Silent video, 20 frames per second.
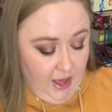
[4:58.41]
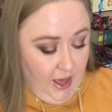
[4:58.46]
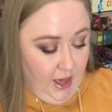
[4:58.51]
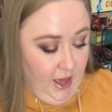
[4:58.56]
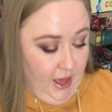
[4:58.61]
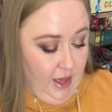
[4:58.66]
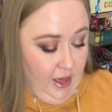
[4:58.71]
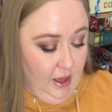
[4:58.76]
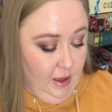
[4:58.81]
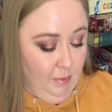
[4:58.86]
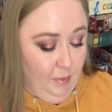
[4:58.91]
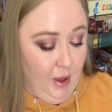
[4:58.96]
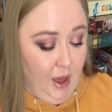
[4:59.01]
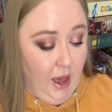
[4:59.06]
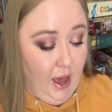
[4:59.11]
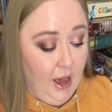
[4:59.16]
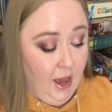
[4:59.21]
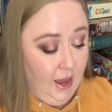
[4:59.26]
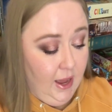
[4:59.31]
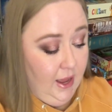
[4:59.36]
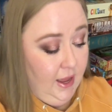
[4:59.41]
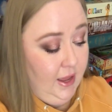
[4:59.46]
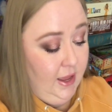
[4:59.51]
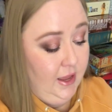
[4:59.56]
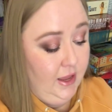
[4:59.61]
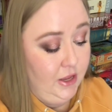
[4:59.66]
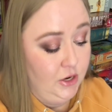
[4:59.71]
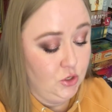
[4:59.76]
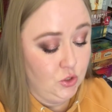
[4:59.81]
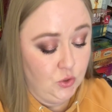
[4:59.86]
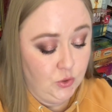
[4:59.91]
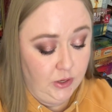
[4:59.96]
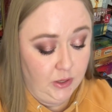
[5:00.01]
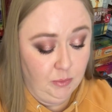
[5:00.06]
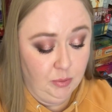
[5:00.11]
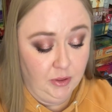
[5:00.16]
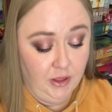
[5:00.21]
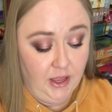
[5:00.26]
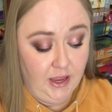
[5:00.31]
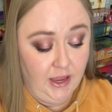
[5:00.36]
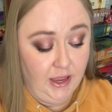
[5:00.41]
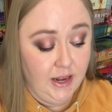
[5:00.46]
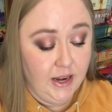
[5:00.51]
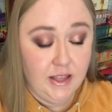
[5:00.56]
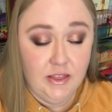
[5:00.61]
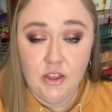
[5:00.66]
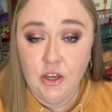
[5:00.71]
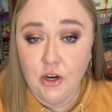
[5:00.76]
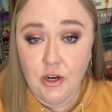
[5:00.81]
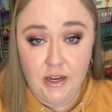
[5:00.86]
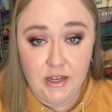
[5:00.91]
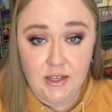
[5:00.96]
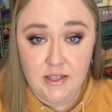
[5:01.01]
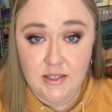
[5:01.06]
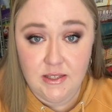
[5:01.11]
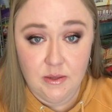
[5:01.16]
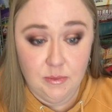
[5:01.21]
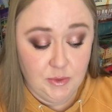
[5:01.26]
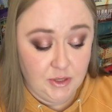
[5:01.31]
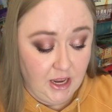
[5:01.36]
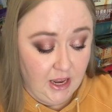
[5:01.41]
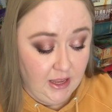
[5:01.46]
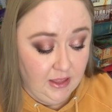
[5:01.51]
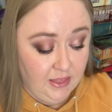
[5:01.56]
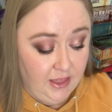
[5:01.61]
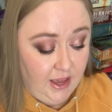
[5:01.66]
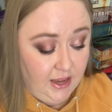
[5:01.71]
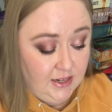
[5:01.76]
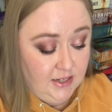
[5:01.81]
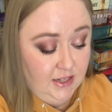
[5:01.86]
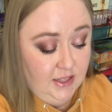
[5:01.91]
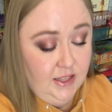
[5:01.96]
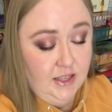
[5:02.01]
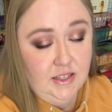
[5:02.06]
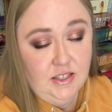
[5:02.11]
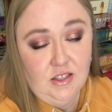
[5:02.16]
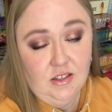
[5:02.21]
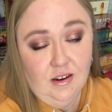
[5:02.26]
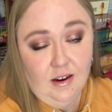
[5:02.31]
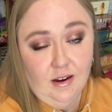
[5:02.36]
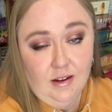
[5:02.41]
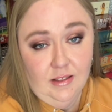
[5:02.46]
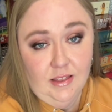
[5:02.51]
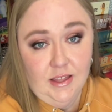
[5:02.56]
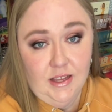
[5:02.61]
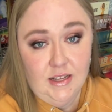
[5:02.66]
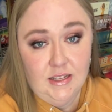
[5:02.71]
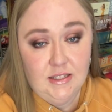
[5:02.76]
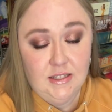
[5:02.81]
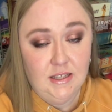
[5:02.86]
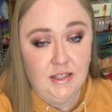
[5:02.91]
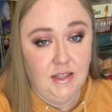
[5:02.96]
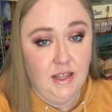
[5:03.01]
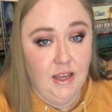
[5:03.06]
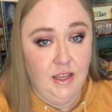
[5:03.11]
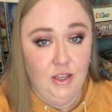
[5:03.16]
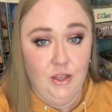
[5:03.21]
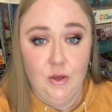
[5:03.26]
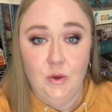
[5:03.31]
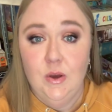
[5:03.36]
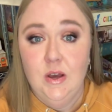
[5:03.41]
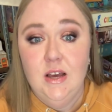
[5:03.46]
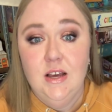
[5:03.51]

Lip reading: I enjoyed playing it. There is some take that to this. There are things that let you